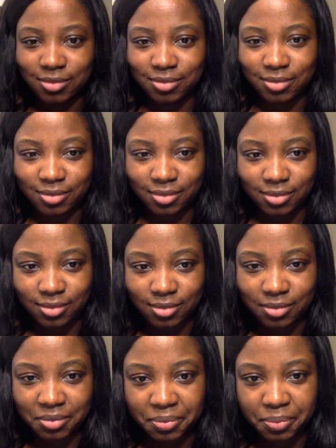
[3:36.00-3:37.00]

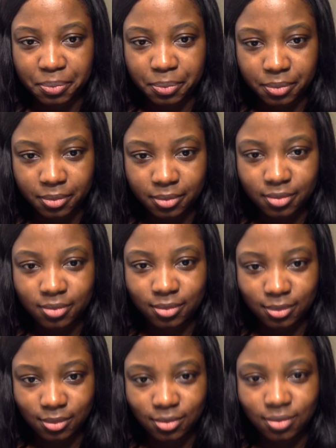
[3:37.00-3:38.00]

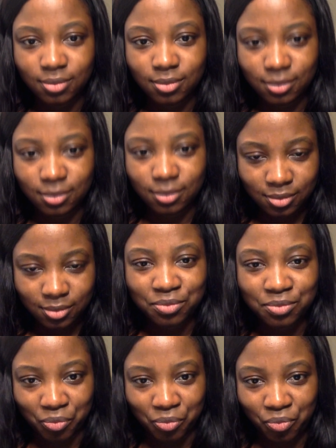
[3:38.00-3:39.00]

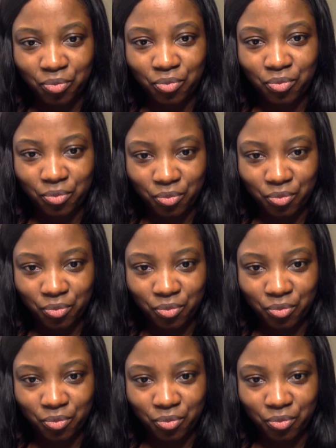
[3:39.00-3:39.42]
Nothing is said.